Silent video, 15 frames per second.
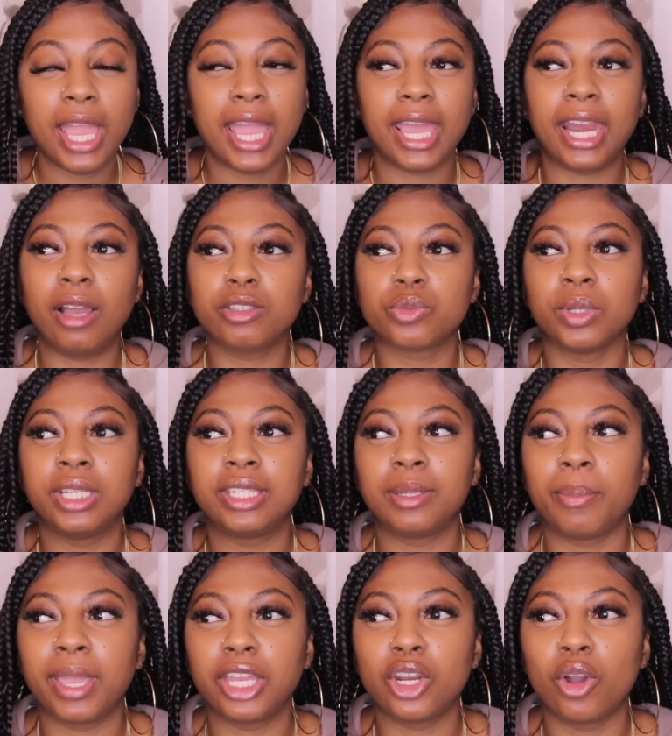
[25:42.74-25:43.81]
and I was really
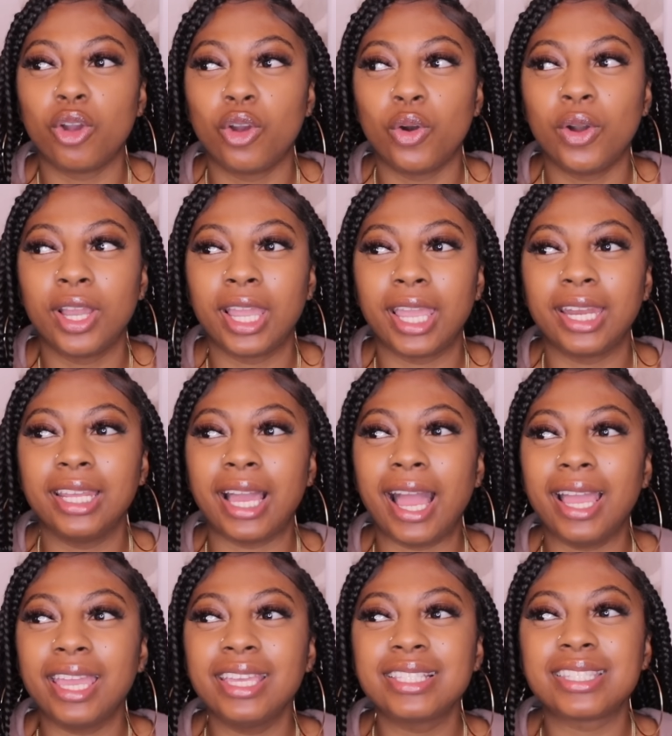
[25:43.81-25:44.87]
debating on going, and
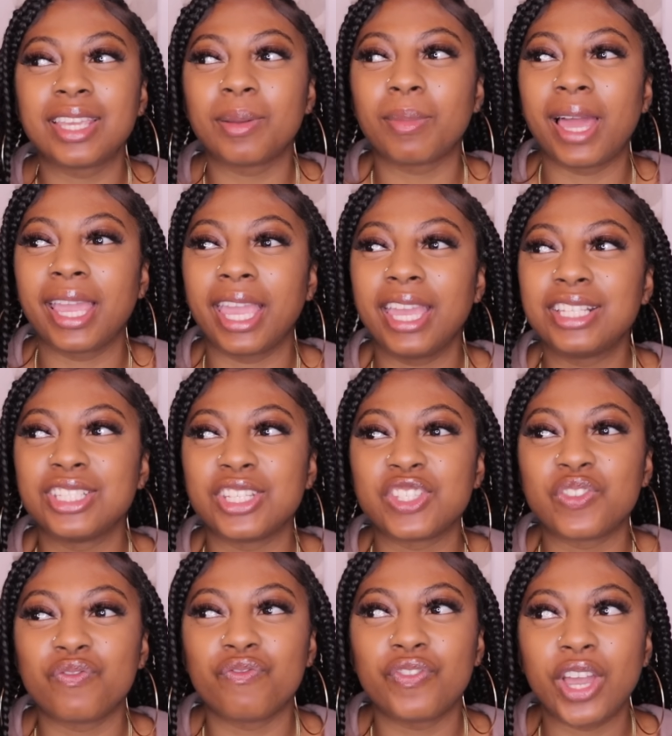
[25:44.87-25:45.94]
it seemed like it
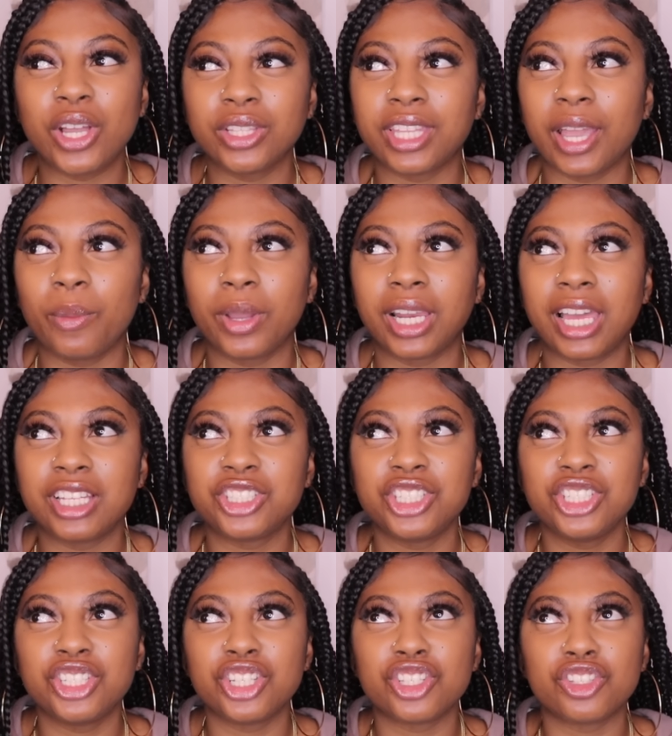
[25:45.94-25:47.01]
just felt that way, like
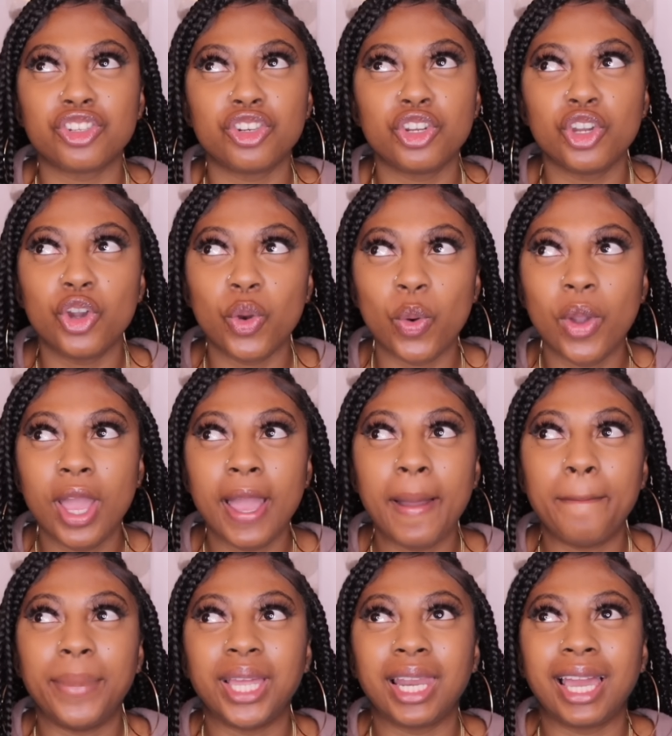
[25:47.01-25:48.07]
she just knew,
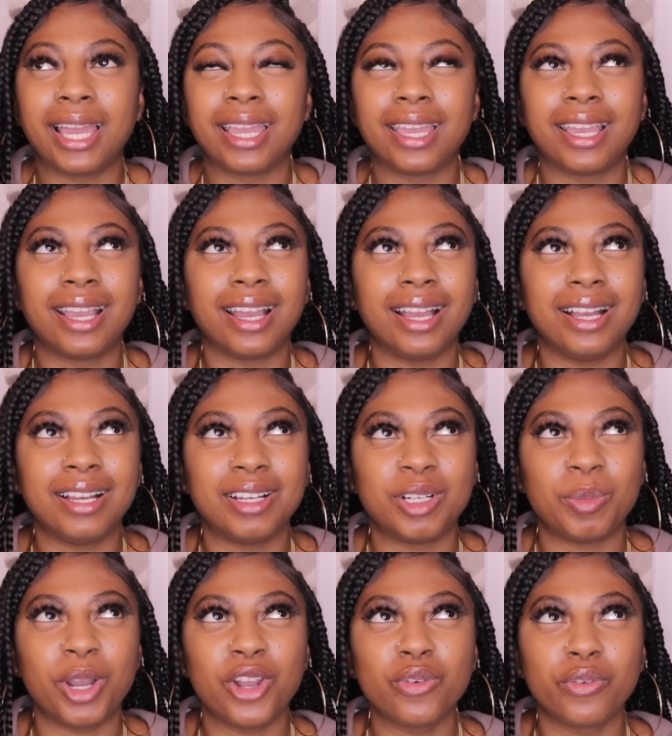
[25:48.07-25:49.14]
but like
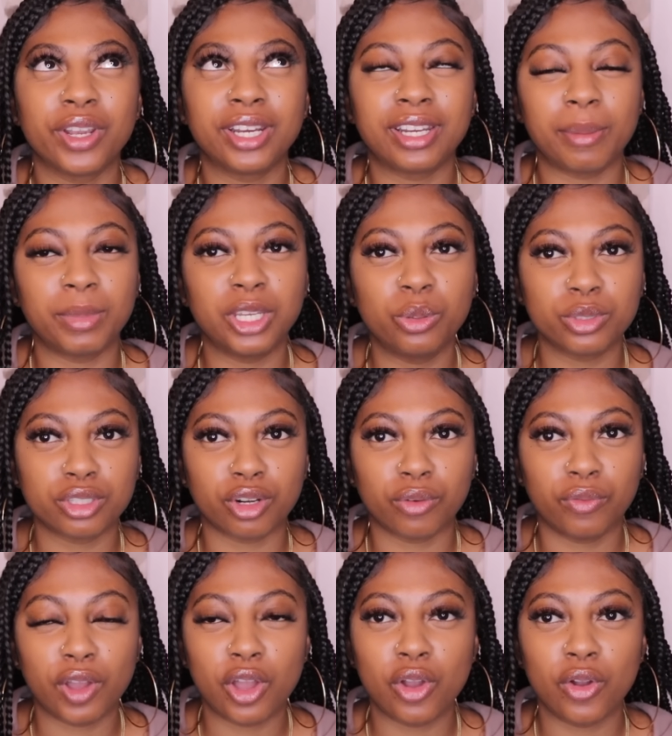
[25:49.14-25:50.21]
her friend Dominique was on the
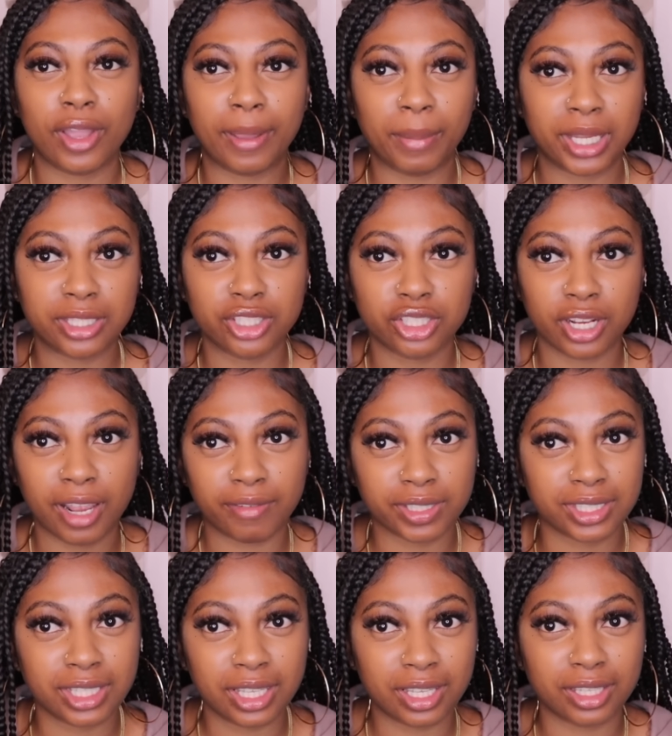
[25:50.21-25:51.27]
phone, and my sister have a
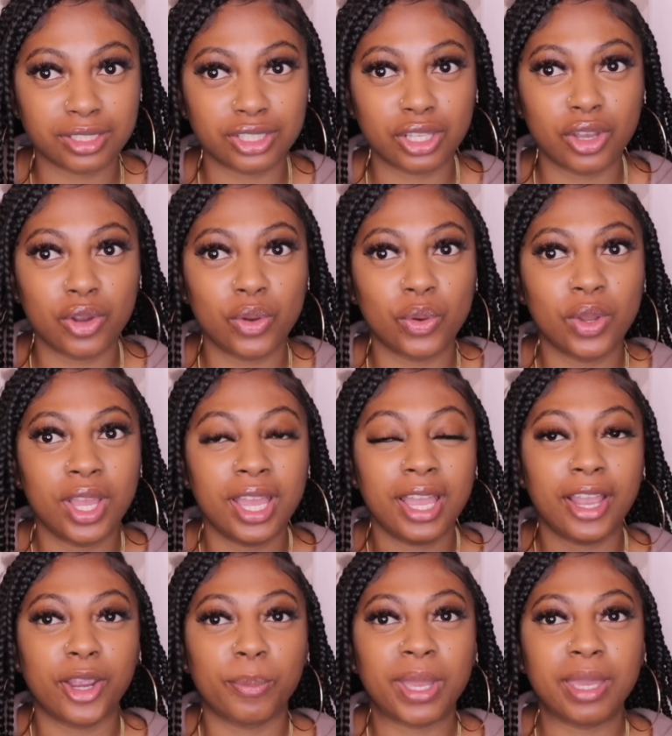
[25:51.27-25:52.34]
son, so
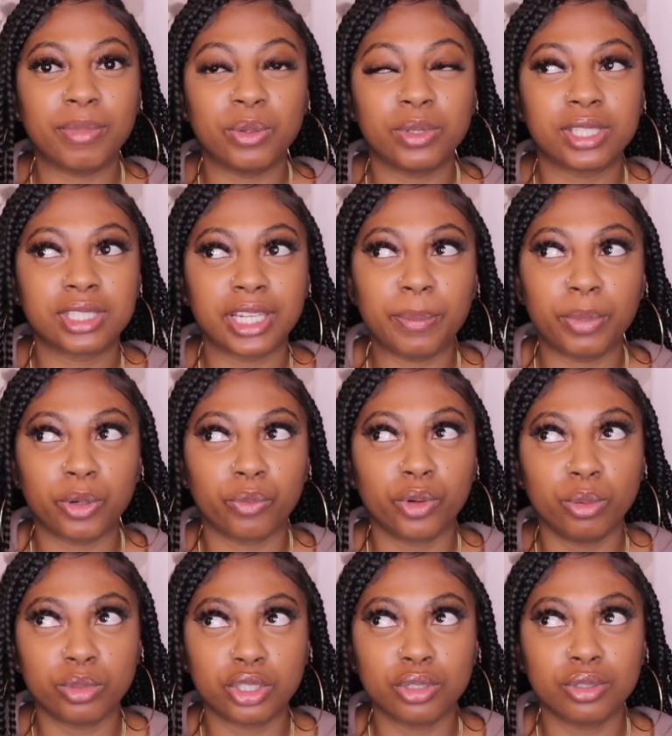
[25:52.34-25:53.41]
her baby was sleeping in the
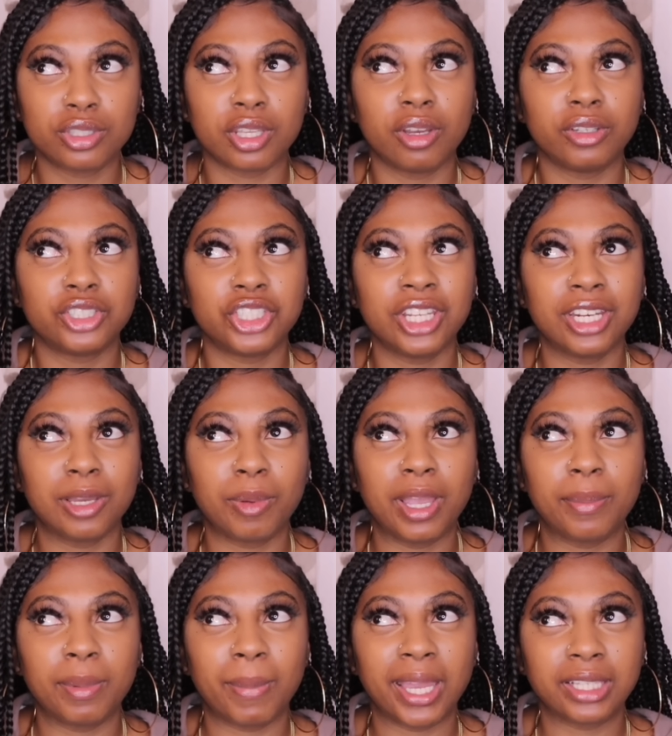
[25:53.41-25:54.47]
room too, so she ended up
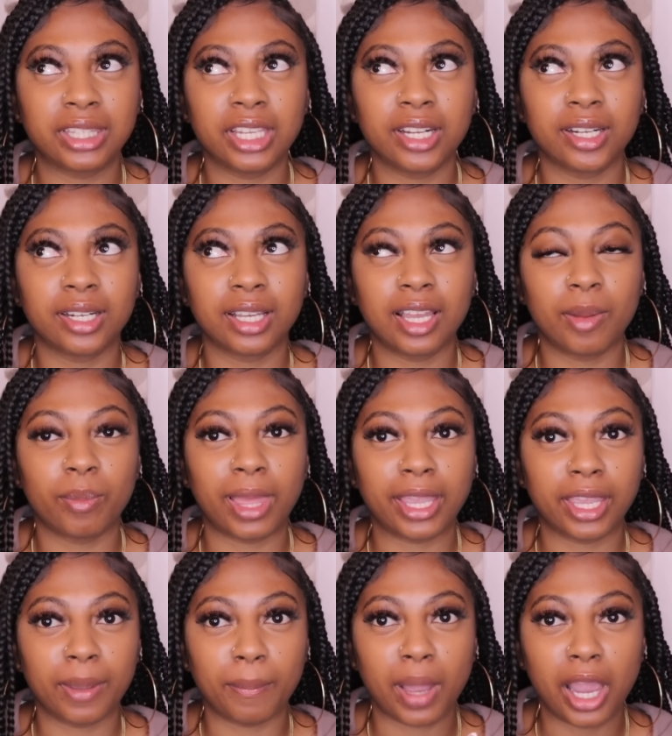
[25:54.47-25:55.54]
coming back there to come
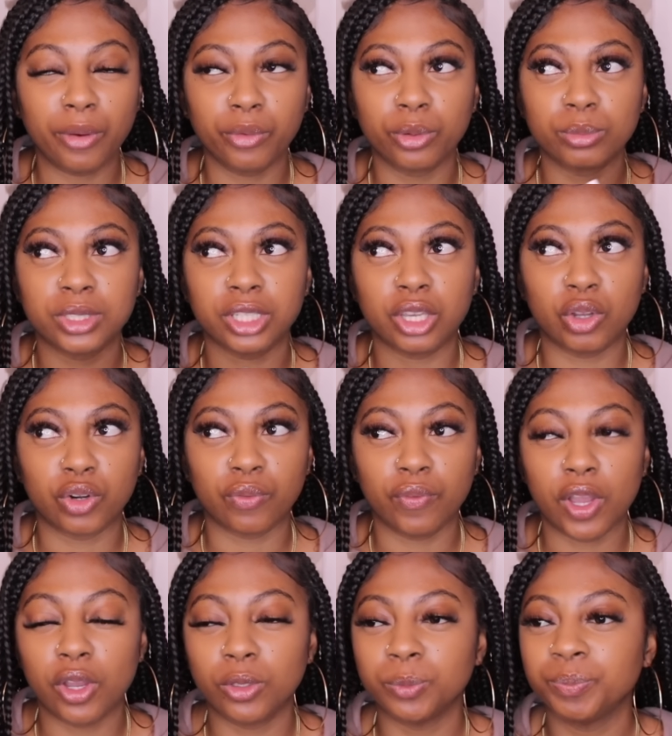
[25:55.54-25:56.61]
like in my room to get on the
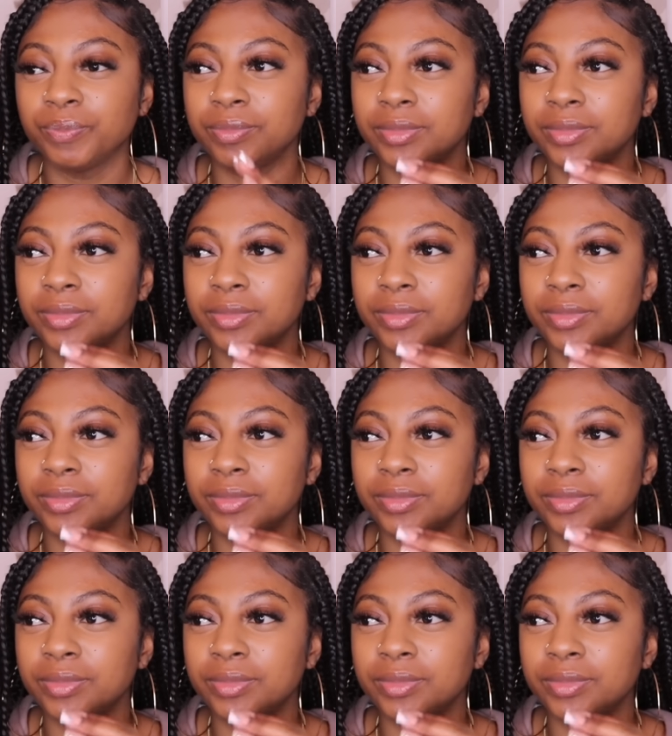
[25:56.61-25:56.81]
phone.